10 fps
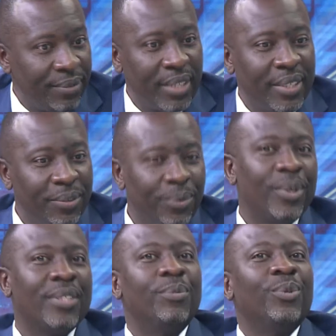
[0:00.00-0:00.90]
I think
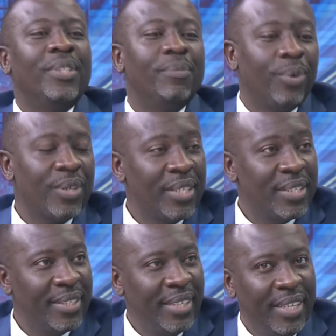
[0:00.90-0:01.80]
what is most
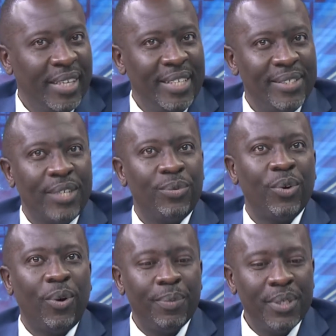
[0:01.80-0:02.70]
important is that we
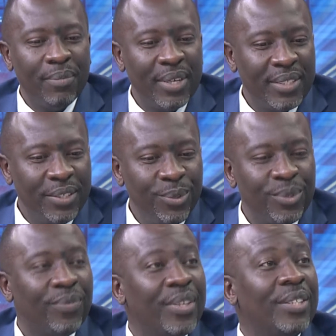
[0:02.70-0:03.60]
optimize the
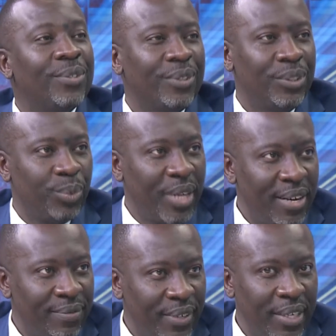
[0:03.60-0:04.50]
use of the resources we
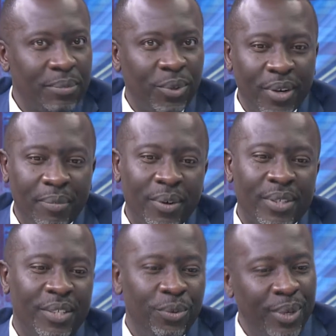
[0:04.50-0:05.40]
have. And I'm talking
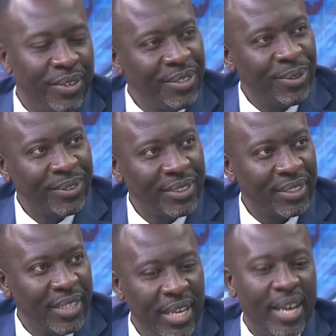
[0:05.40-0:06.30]
about the human
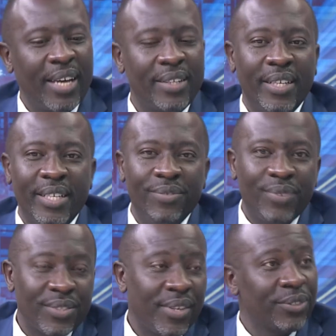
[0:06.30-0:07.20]
resources and the
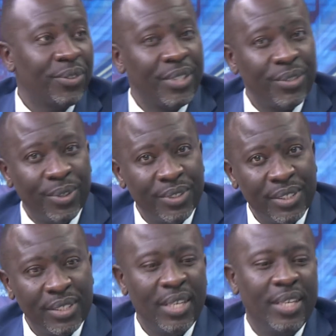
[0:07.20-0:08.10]
infrastructural
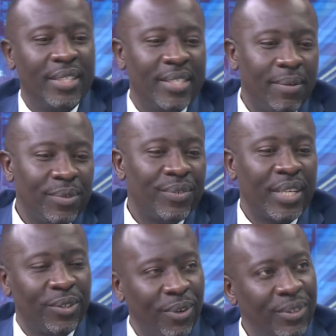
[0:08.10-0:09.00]
resources in terms of
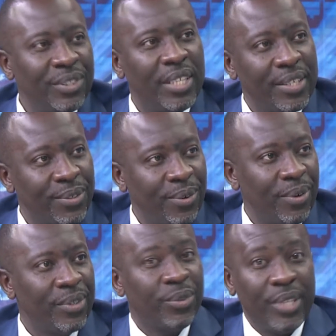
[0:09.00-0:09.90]
technology and so
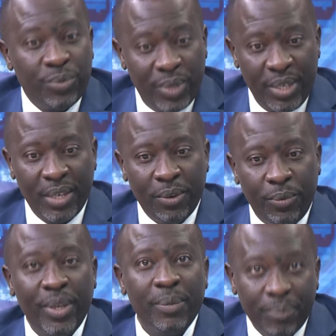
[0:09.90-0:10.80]
on, so that
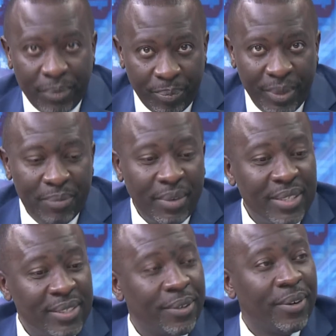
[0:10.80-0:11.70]
we
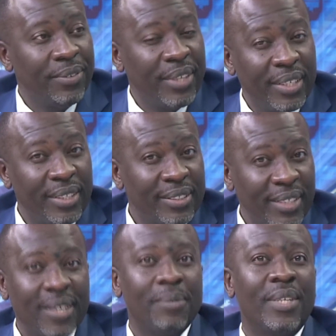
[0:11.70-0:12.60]
minimize the
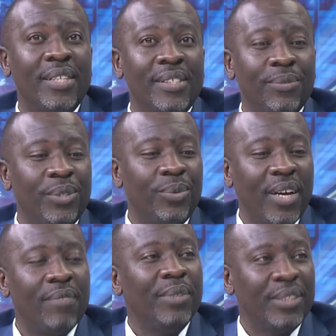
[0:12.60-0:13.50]
circumstances in which we
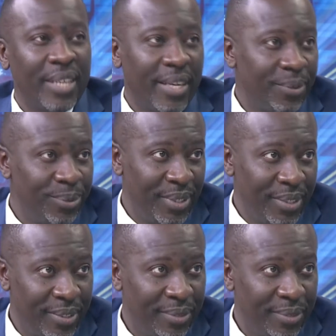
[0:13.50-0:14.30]
have misdiagnosis.